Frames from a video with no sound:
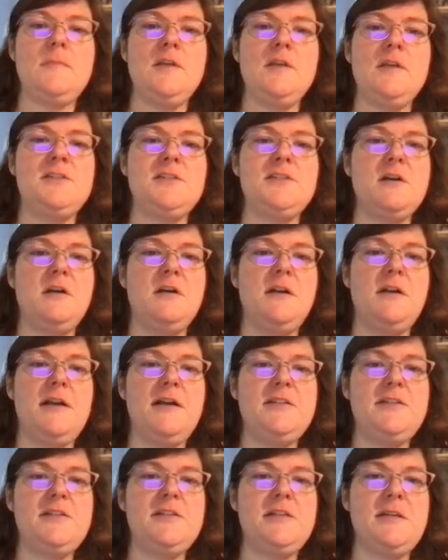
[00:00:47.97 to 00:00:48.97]
Yeah, see on
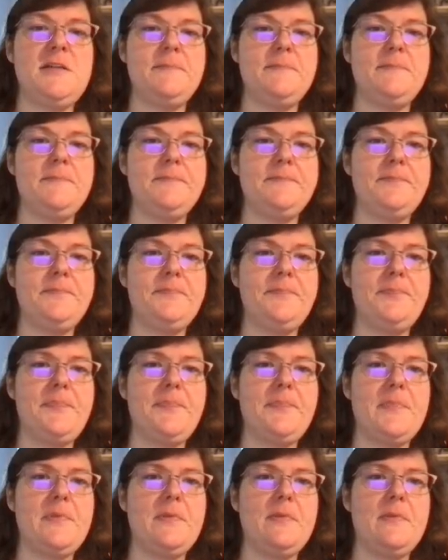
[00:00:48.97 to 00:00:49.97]
Etsy,
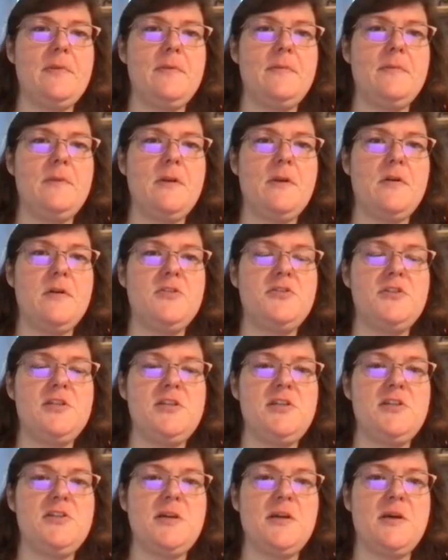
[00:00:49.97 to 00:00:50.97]

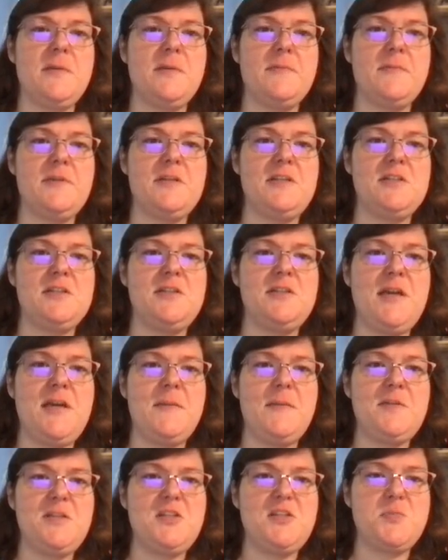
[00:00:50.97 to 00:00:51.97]
there's these
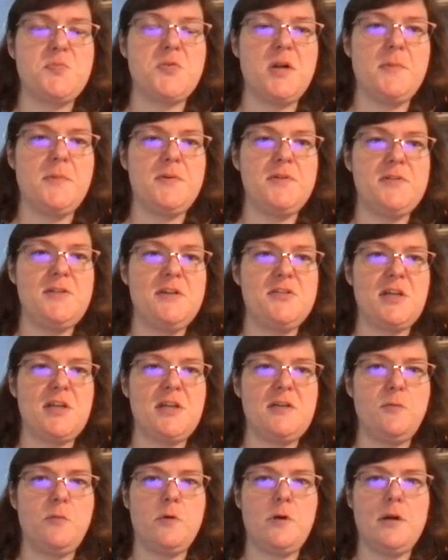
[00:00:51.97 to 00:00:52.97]
tips. See these printables. There's
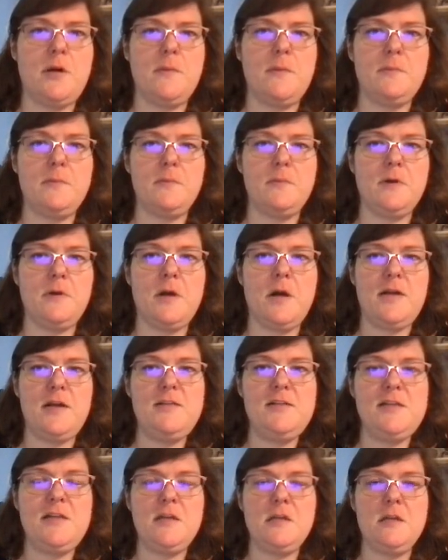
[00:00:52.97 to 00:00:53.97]
like
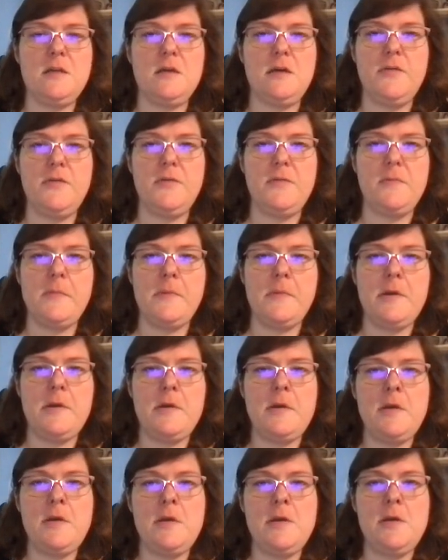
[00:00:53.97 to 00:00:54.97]
content on them.
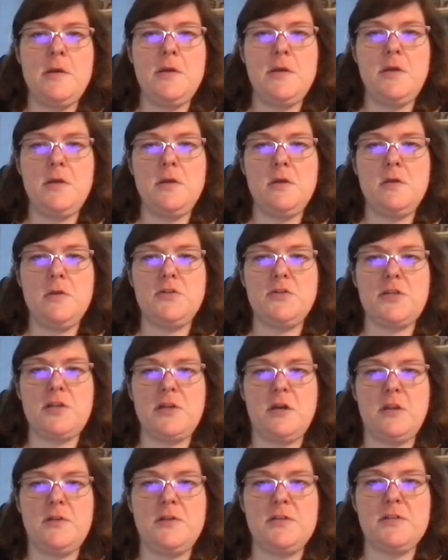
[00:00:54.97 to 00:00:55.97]
That's like
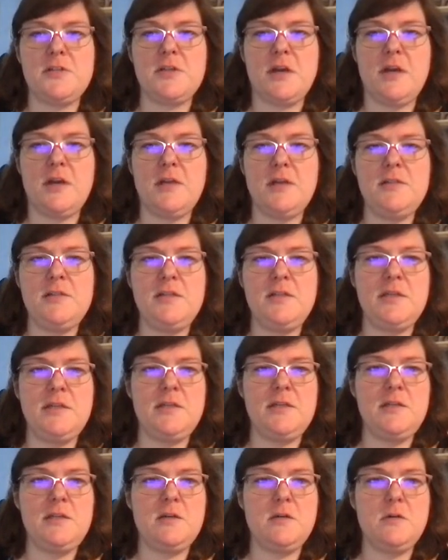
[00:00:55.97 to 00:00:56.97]
all this
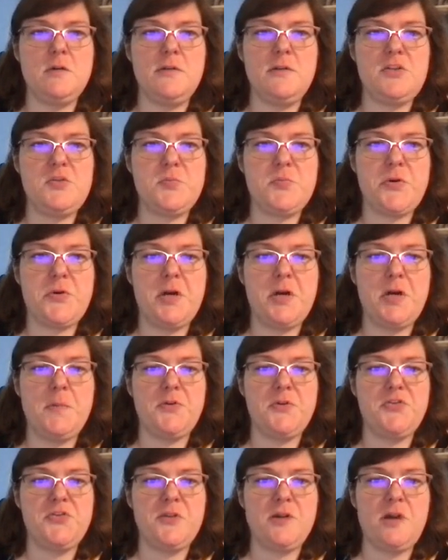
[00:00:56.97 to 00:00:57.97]
content. On these
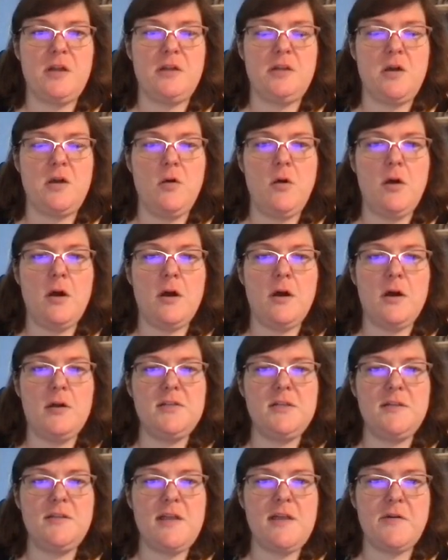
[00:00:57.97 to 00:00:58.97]
printables, they're not low
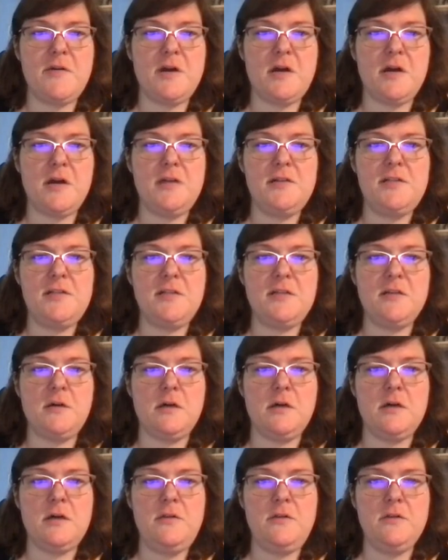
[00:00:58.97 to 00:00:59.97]
content. They have content
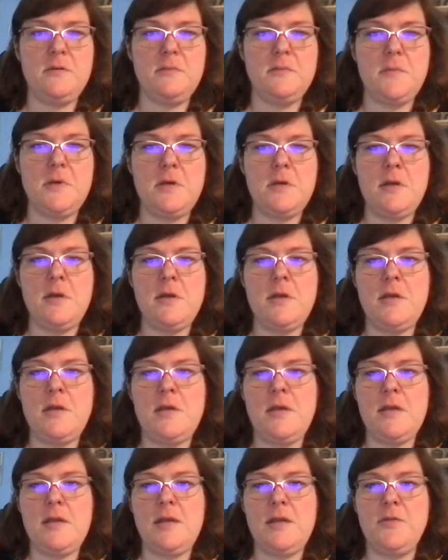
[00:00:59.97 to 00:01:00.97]
on them.
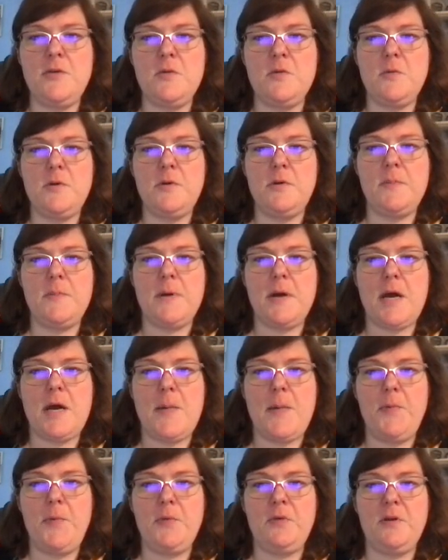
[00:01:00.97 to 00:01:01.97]
And they're really
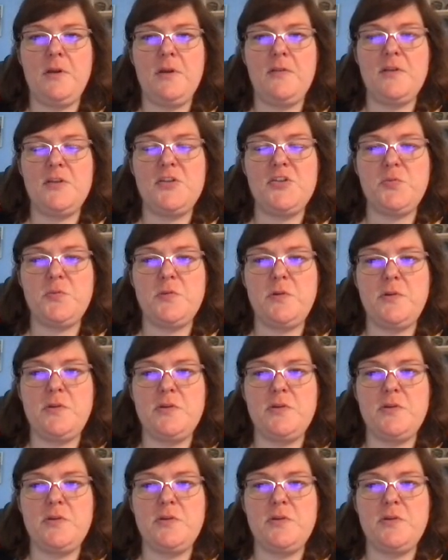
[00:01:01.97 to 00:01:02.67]
popular. Look at this one.